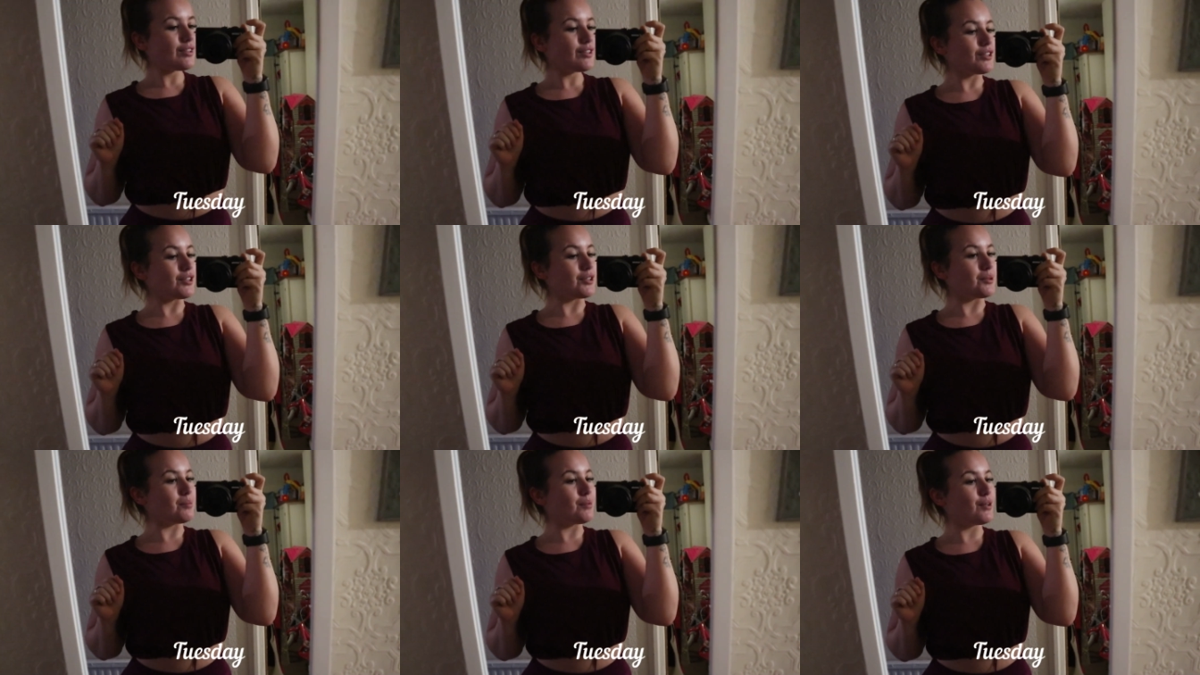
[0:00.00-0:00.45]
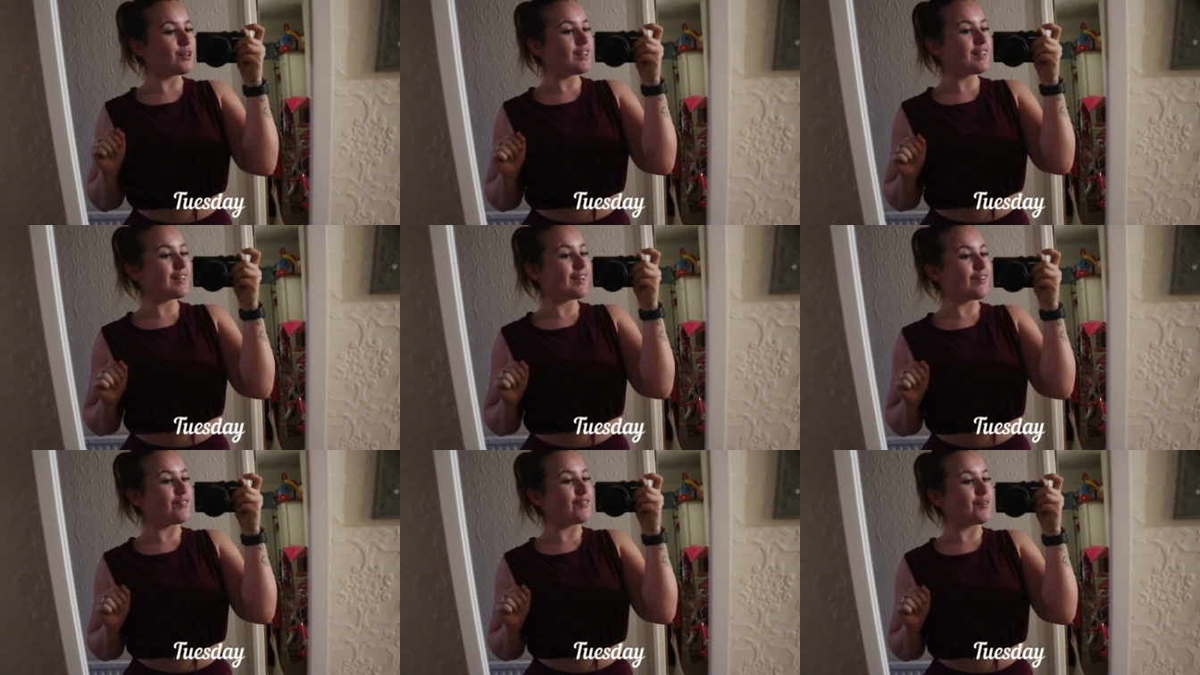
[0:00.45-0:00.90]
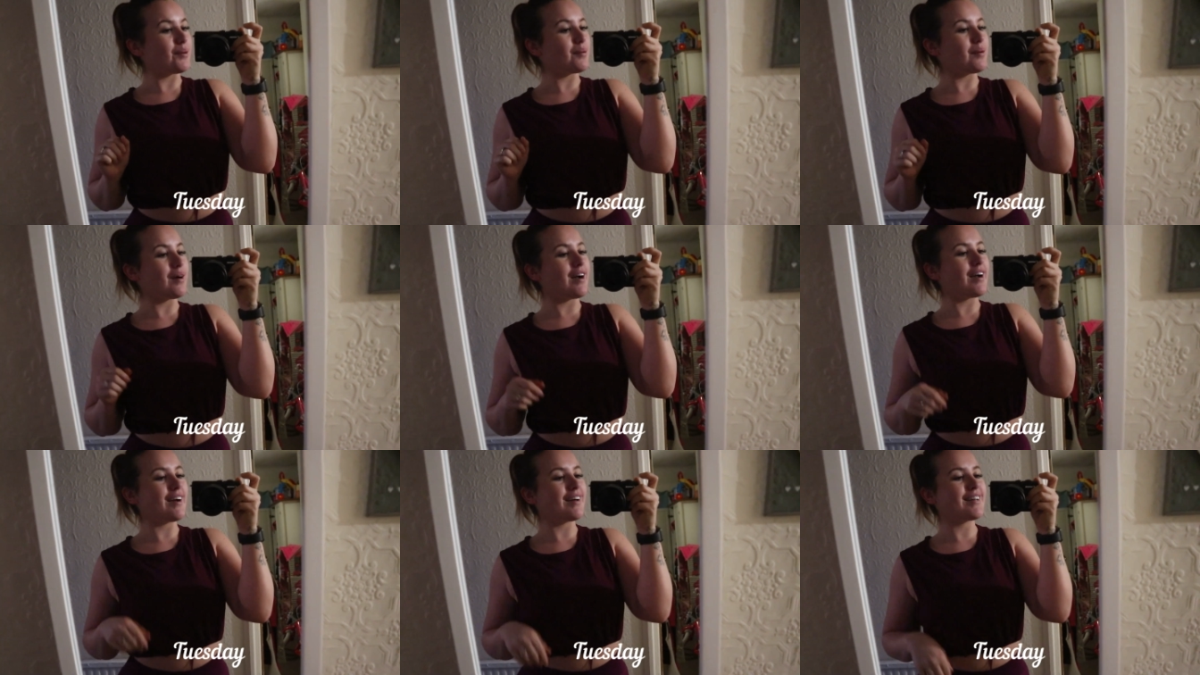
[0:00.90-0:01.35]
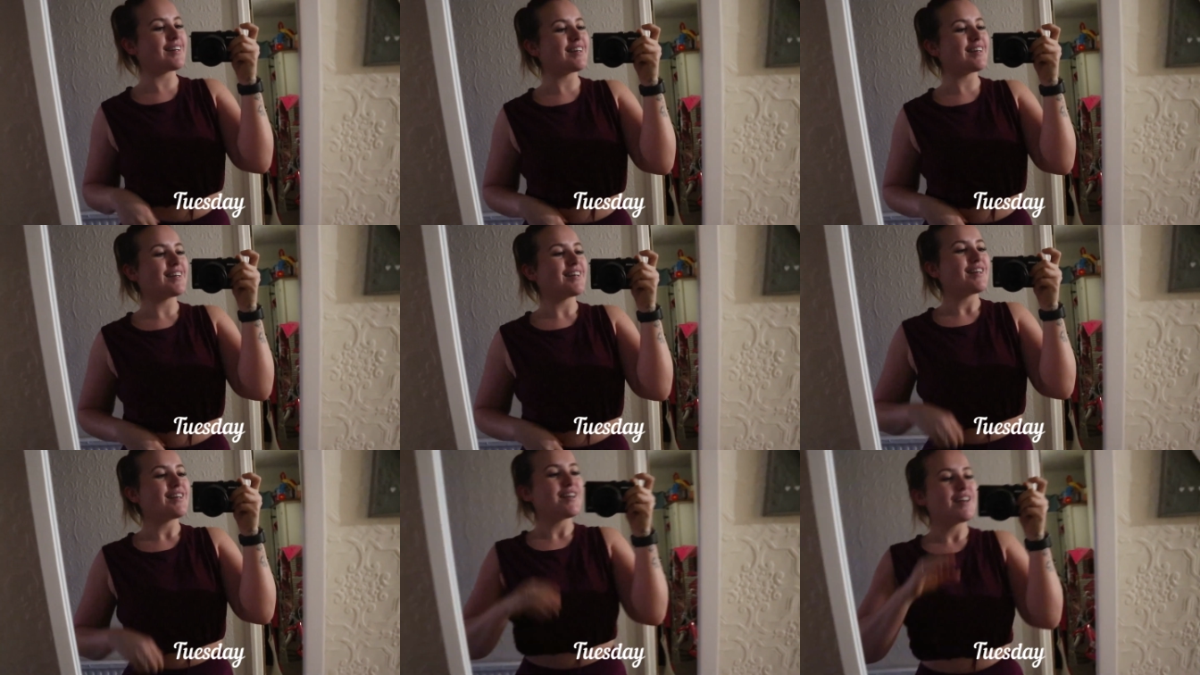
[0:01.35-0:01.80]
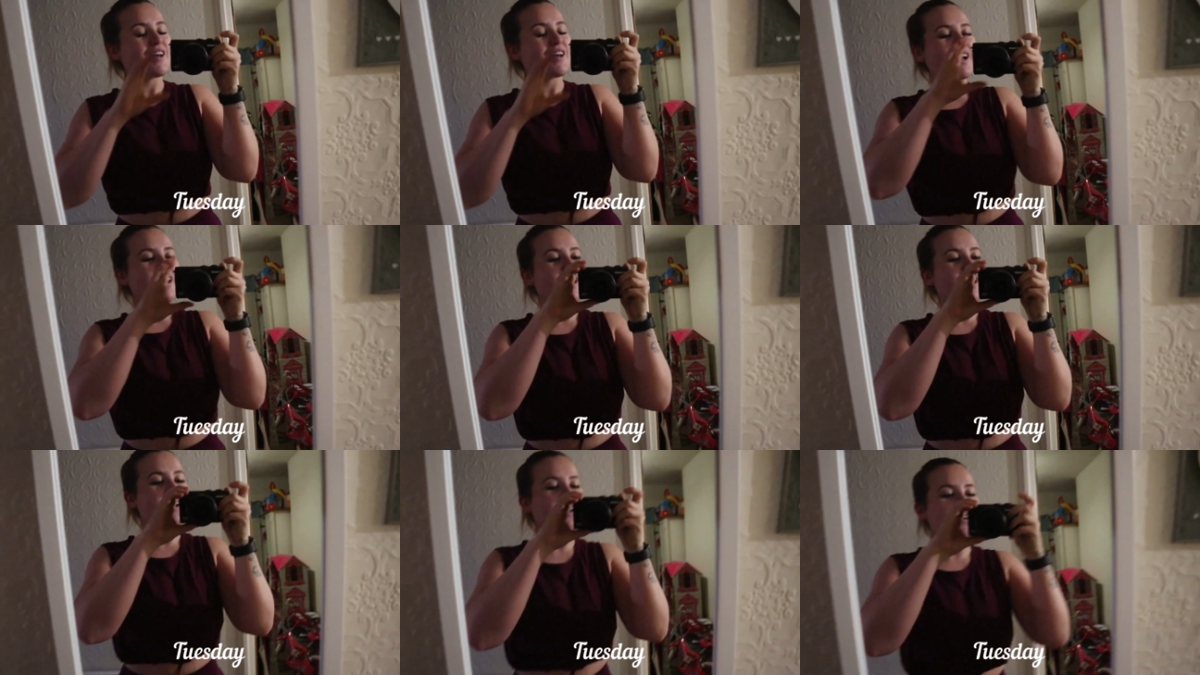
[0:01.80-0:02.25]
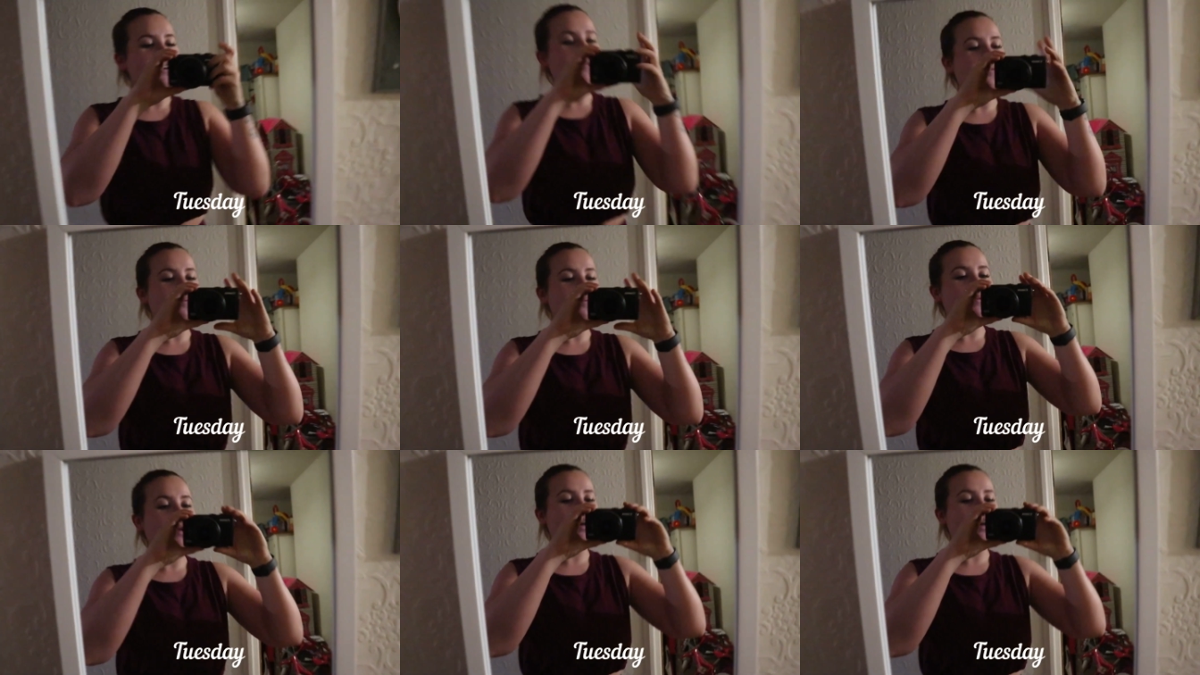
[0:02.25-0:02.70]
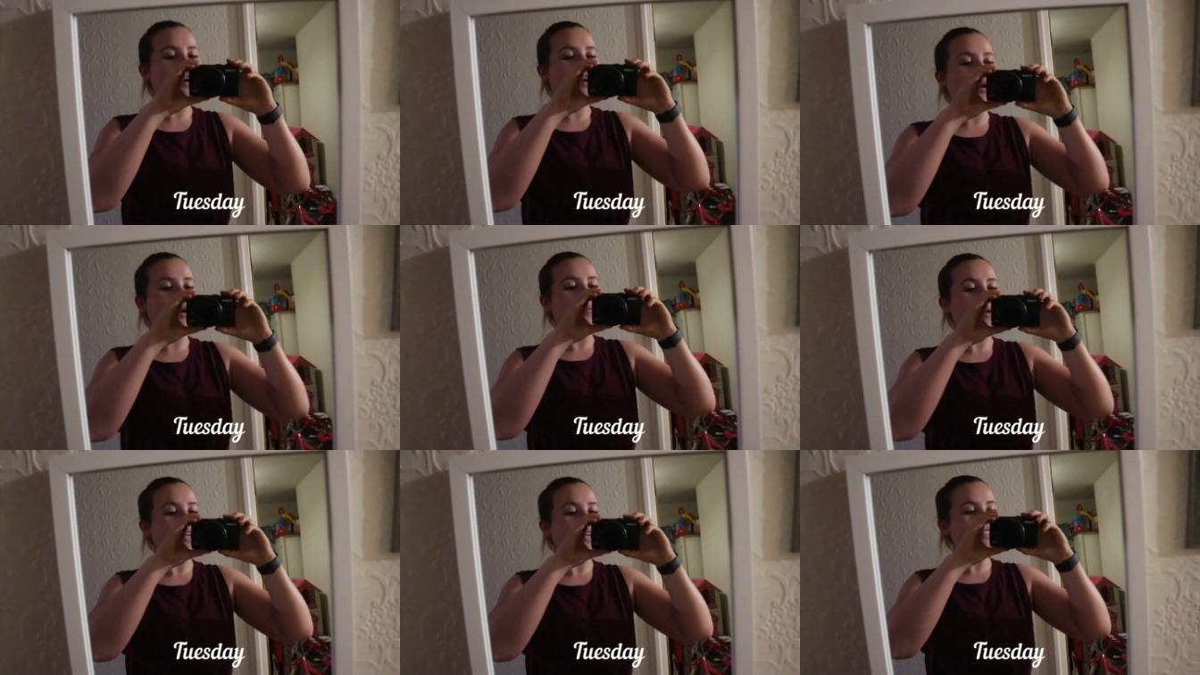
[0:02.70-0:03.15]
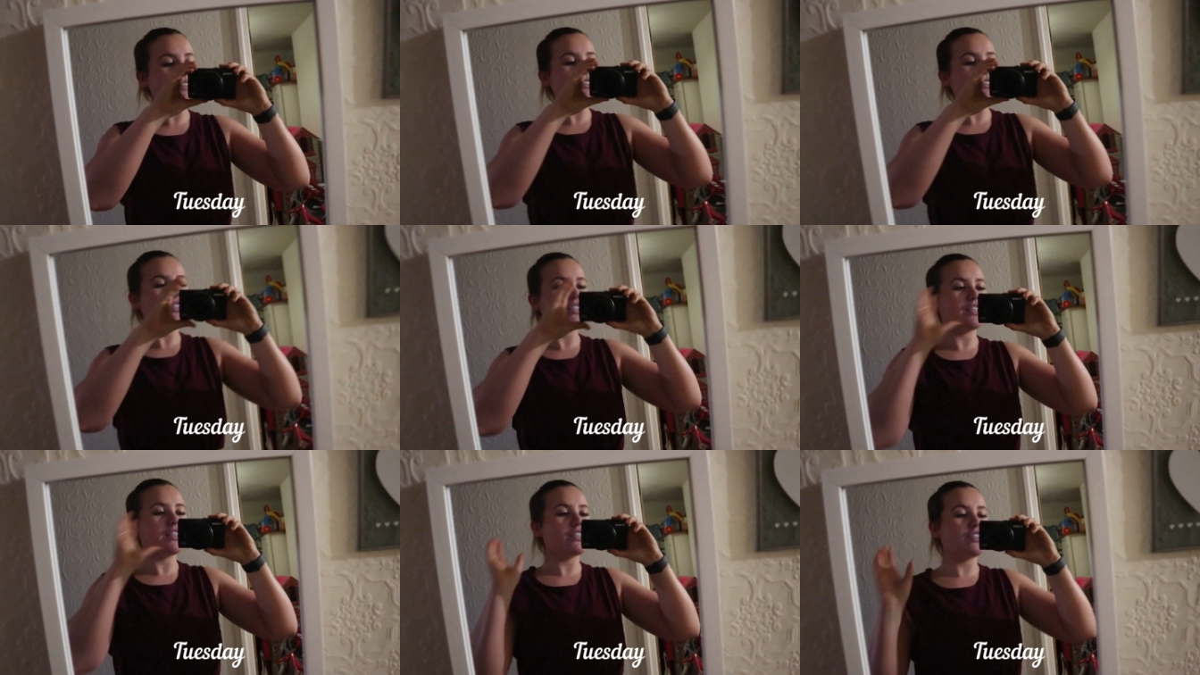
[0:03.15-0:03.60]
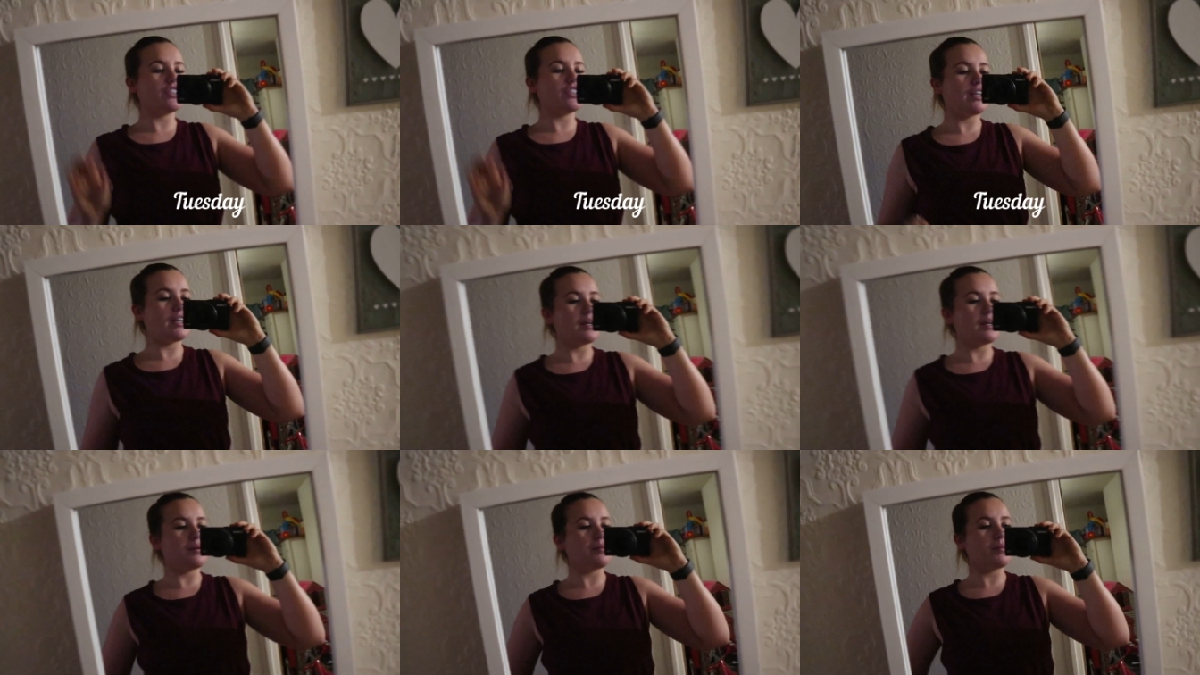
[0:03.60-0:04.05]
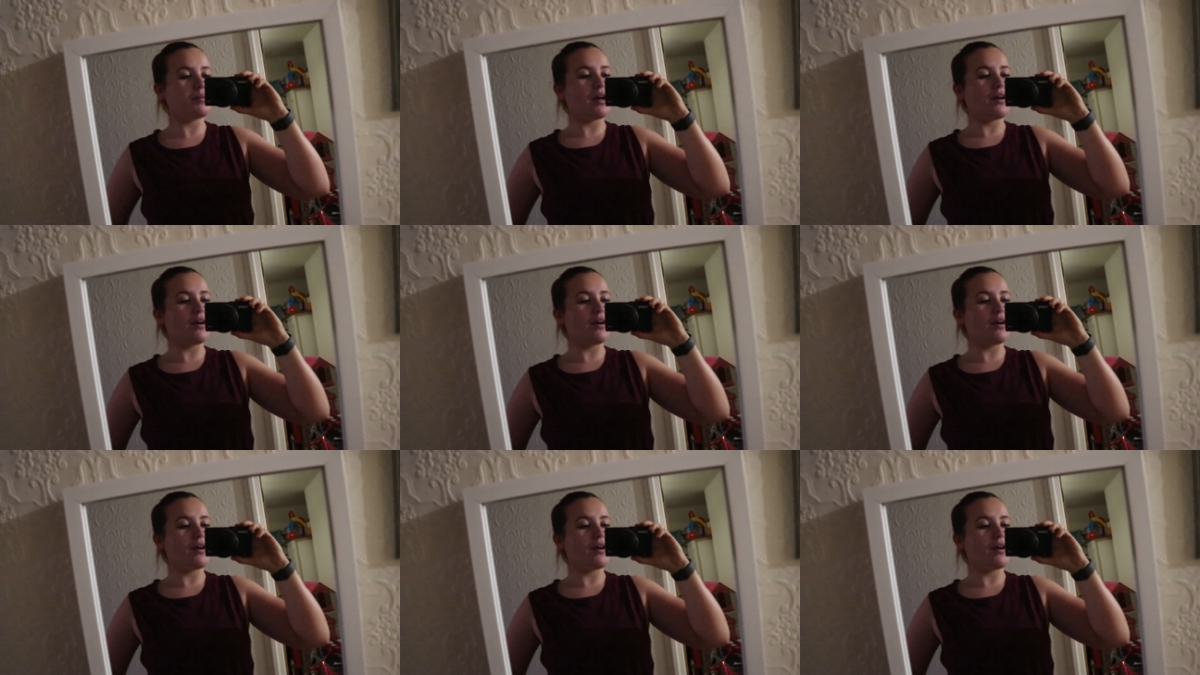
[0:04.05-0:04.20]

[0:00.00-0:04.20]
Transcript: Good morning everyone. I'm heading to the gym.